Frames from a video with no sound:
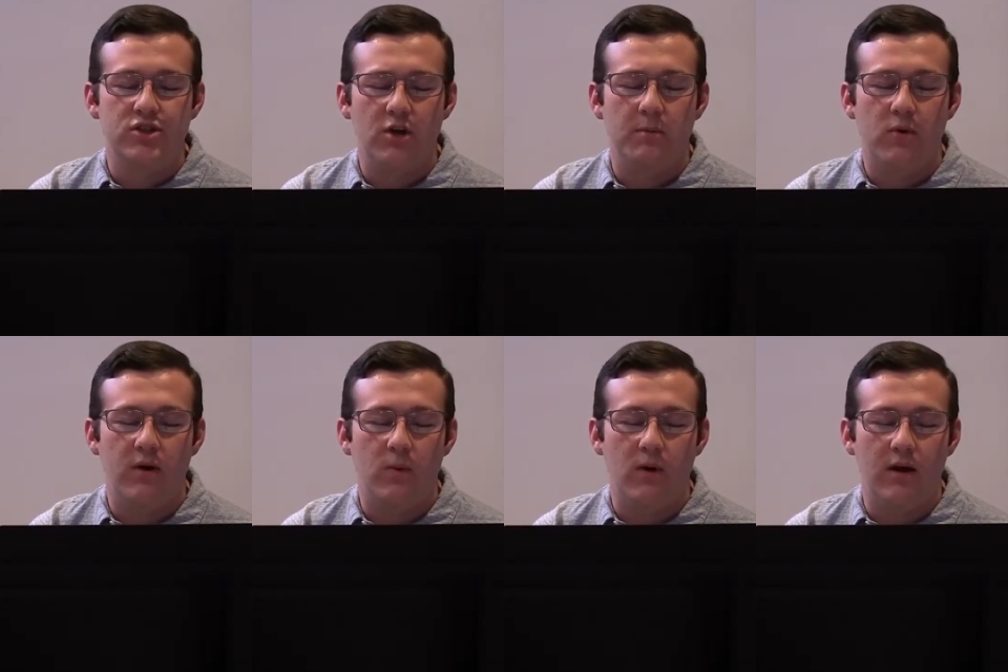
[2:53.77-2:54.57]

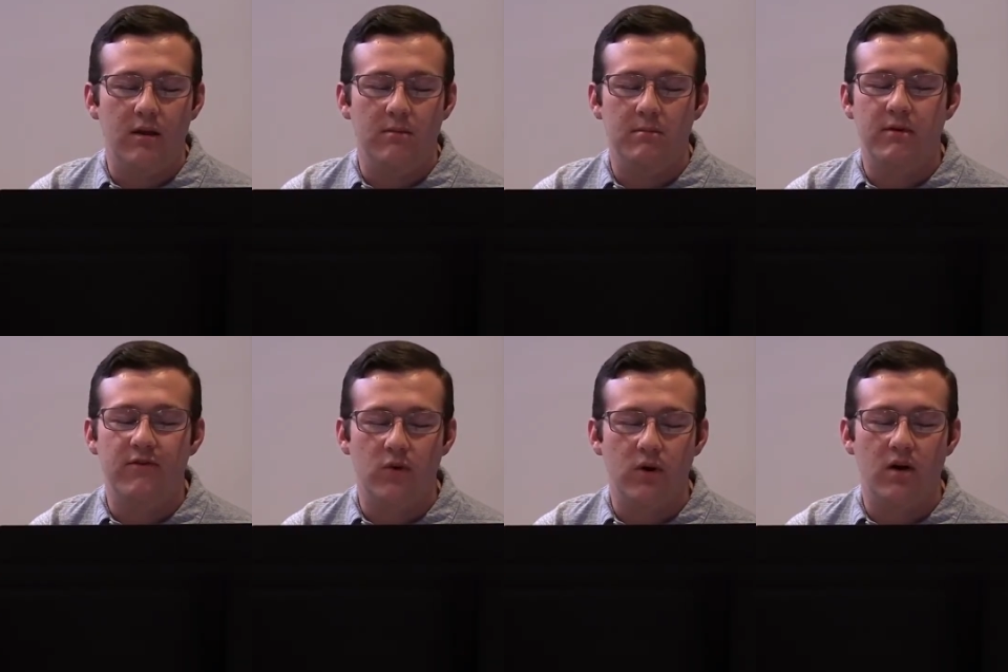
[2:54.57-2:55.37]
2.1
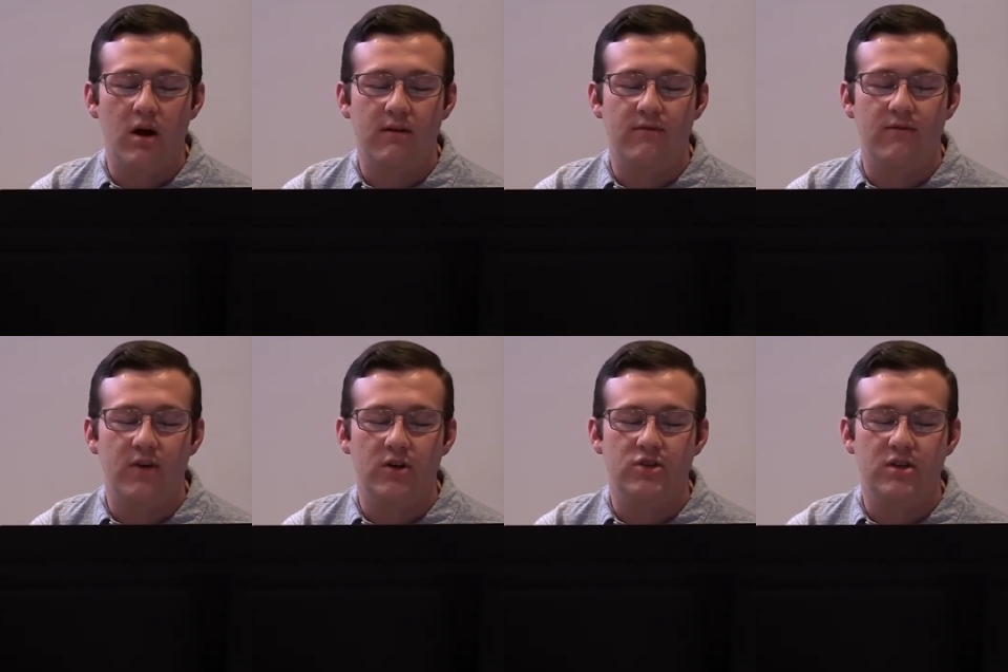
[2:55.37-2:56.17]
Before
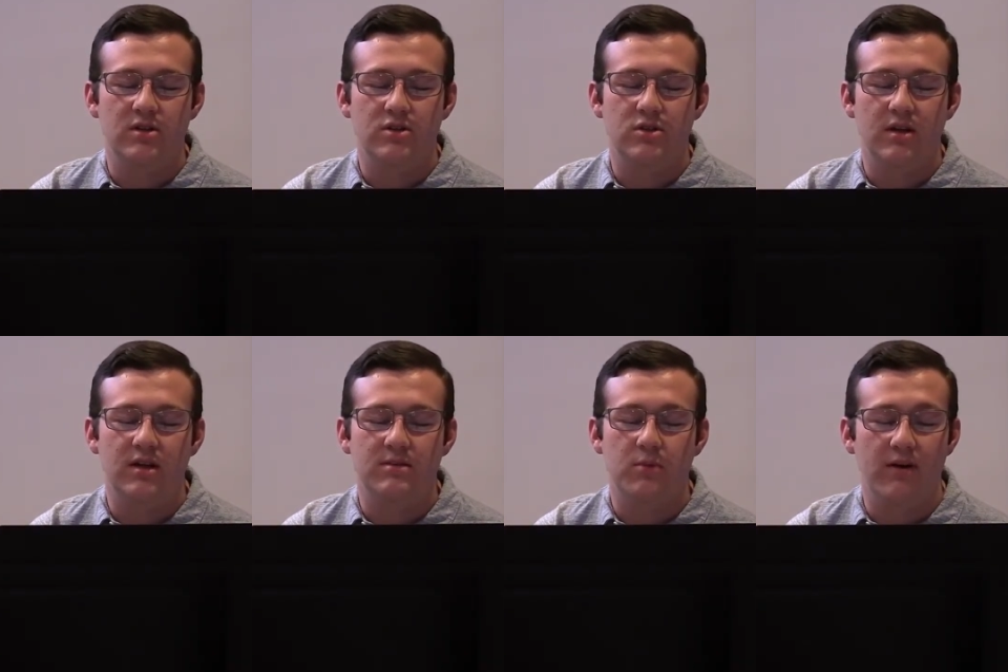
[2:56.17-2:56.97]
conversion,
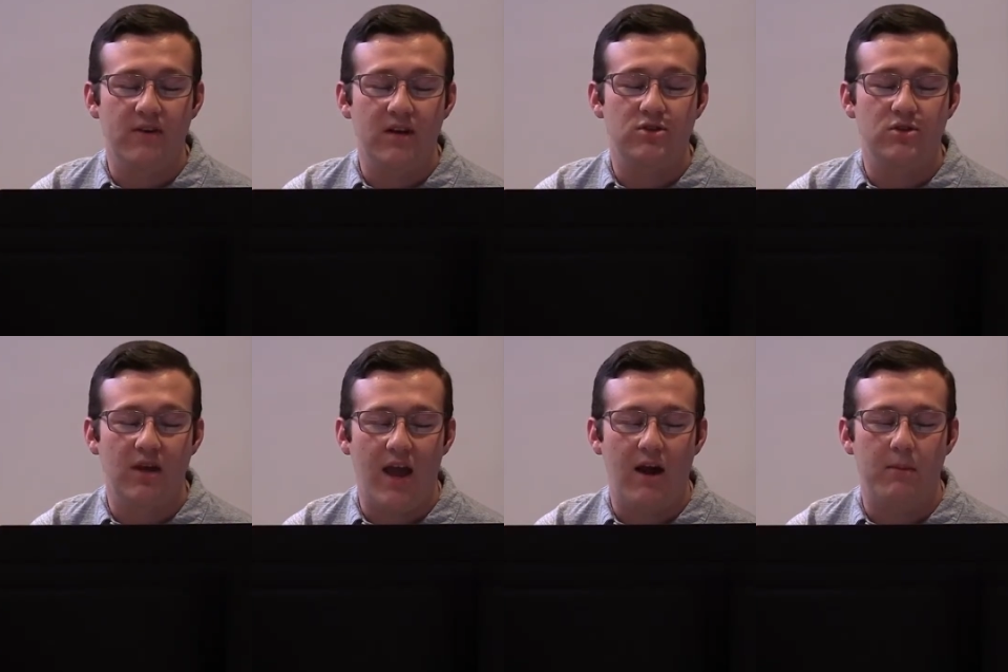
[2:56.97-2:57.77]
his providential
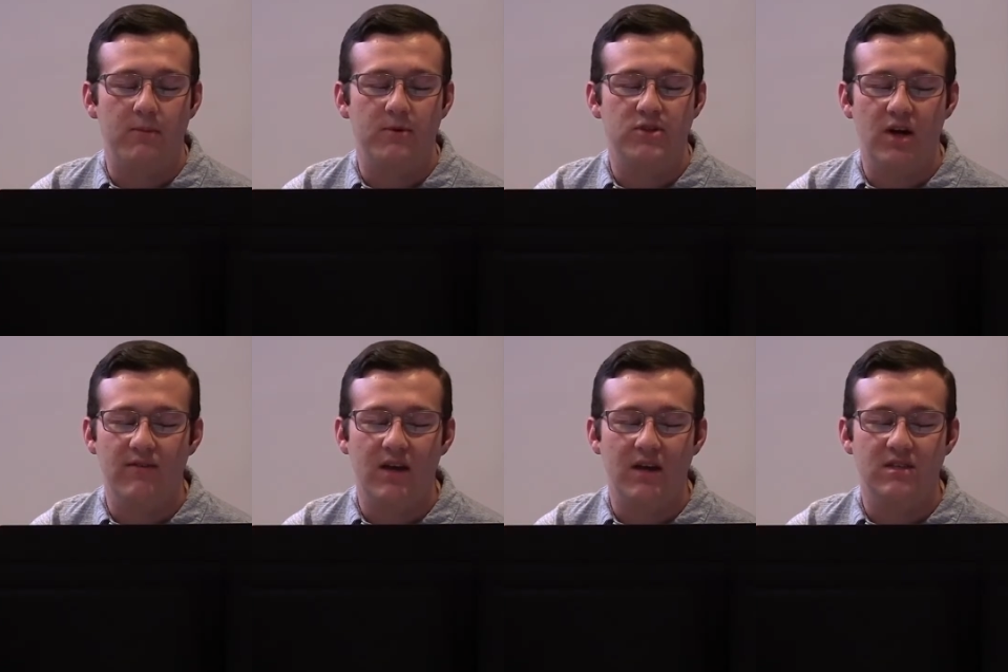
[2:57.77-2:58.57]
care
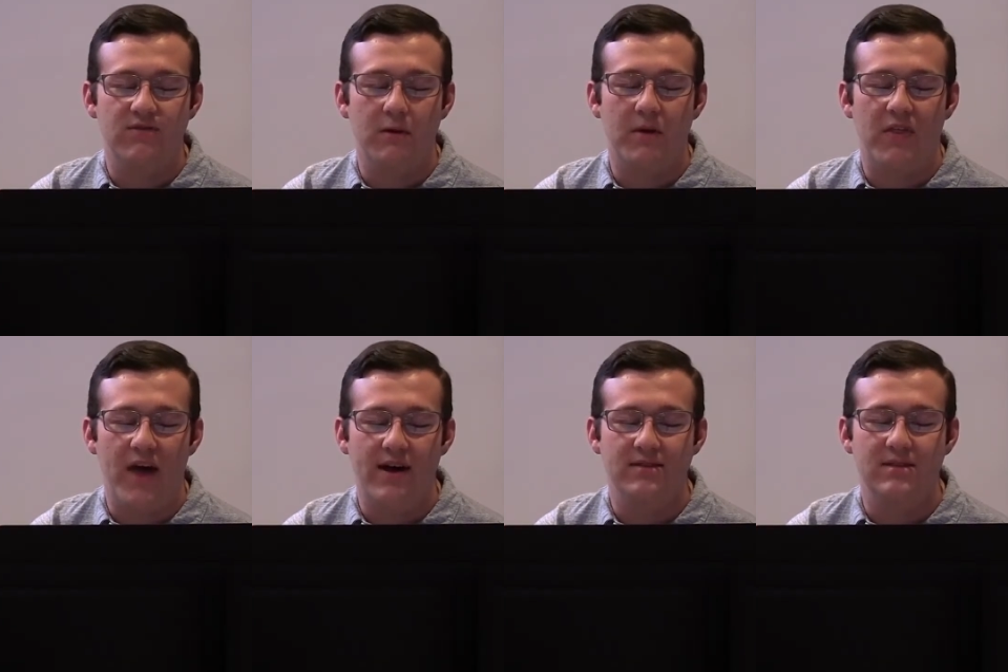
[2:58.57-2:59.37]
preserving us from a
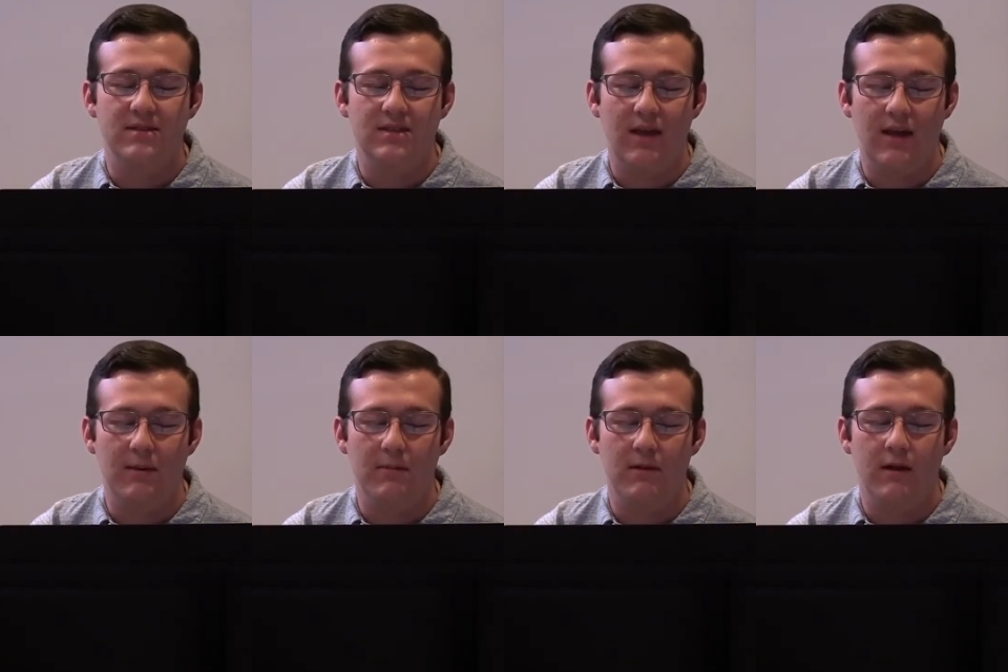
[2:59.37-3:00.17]
thousand
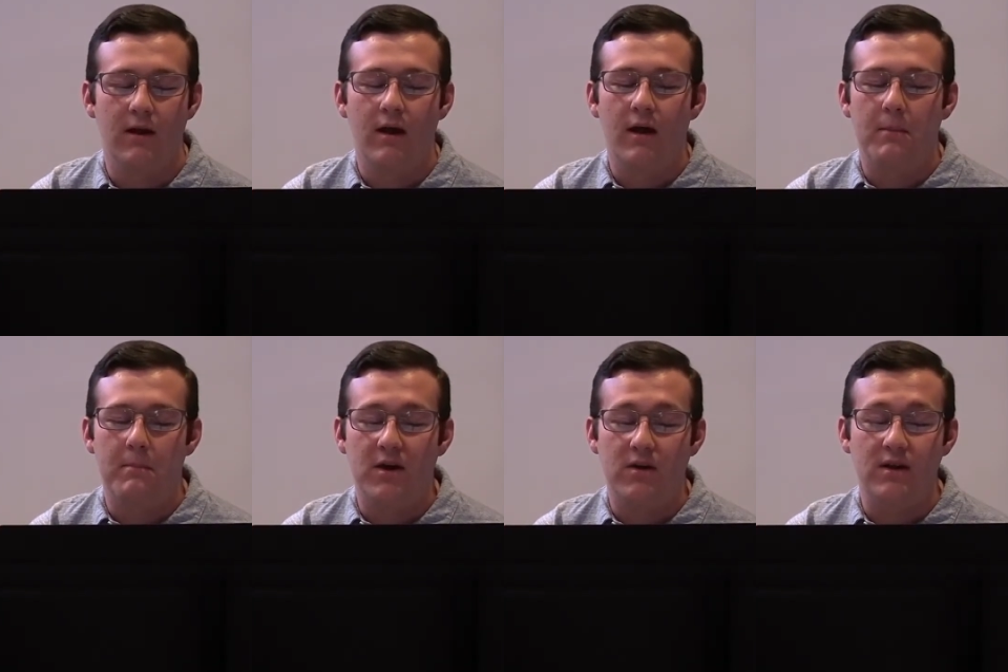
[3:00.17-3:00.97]
seen,
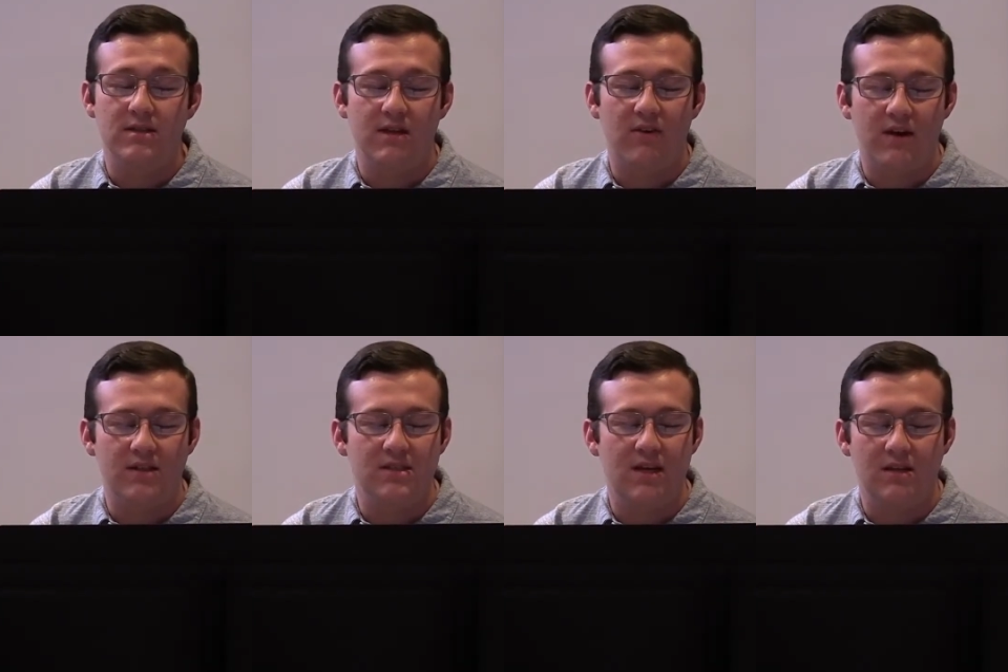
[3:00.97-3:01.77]
millions of
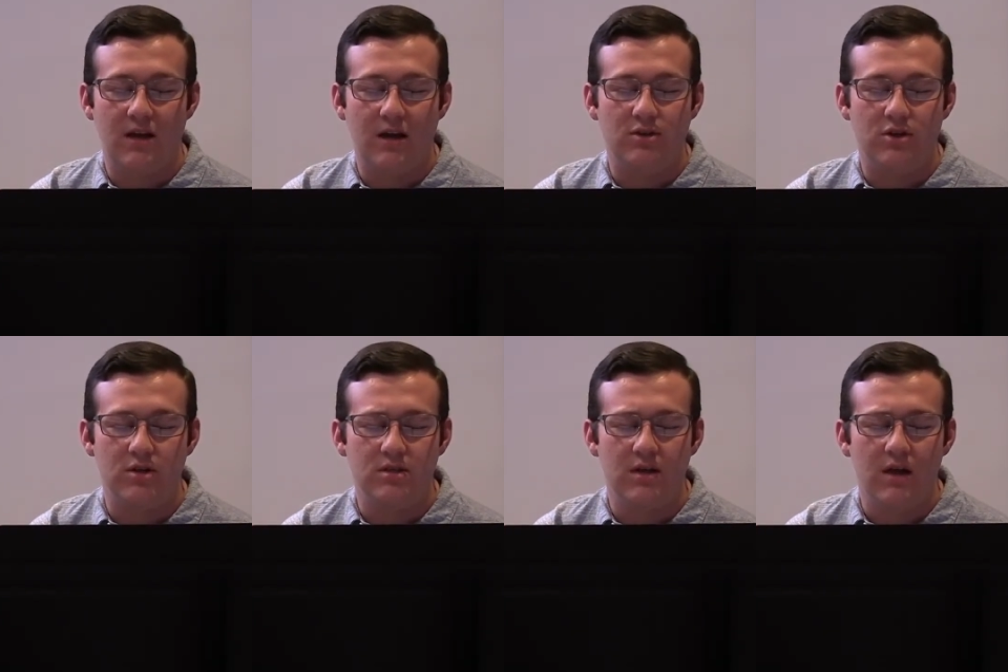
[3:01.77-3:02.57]
unseen dangers